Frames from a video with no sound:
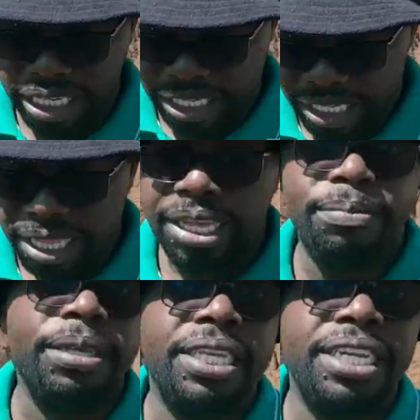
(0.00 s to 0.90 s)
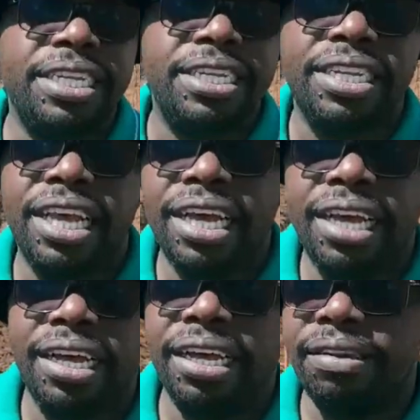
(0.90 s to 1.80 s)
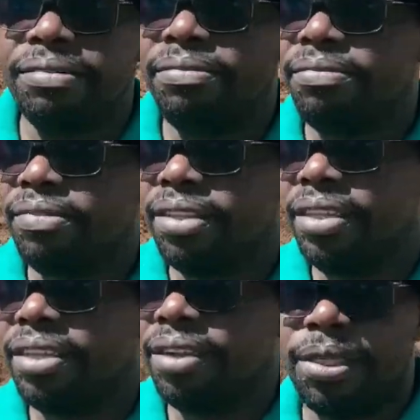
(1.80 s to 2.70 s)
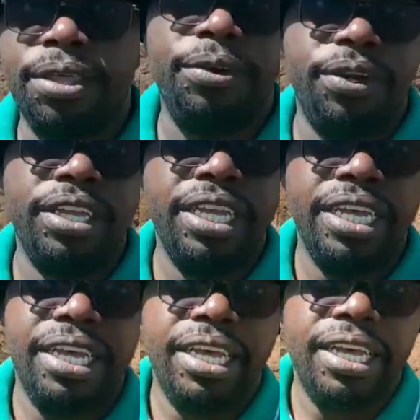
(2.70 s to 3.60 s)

practice and 30% you know, theory.